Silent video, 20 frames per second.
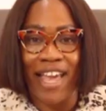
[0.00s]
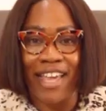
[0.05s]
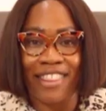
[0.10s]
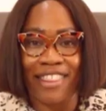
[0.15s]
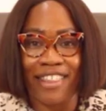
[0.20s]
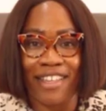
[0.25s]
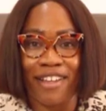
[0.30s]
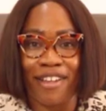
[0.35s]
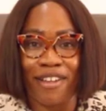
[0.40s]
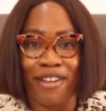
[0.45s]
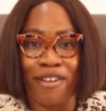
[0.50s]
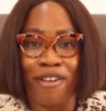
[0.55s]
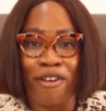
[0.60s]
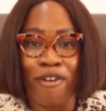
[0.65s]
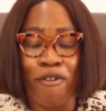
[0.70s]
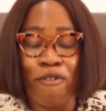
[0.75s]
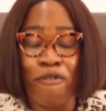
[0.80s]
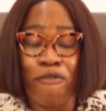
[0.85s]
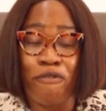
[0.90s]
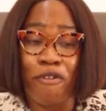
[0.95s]
and
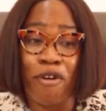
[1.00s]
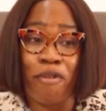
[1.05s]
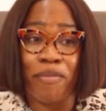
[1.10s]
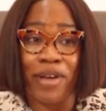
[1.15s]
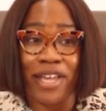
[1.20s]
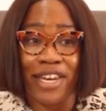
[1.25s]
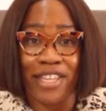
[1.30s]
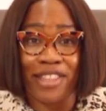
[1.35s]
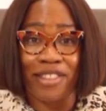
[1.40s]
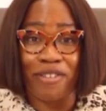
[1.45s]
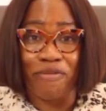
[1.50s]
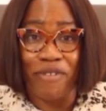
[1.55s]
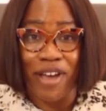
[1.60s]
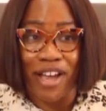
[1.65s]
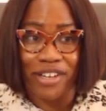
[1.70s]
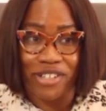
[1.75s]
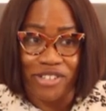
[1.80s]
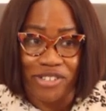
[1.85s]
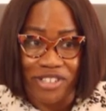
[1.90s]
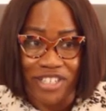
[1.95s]
insightful human and
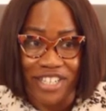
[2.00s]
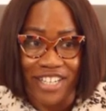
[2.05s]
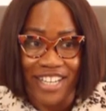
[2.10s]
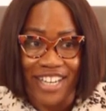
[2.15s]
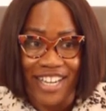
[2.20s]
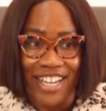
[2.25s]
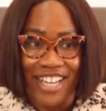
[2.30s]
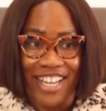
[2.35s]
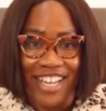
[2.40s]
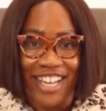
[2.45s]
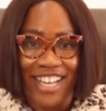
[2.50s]
corporate management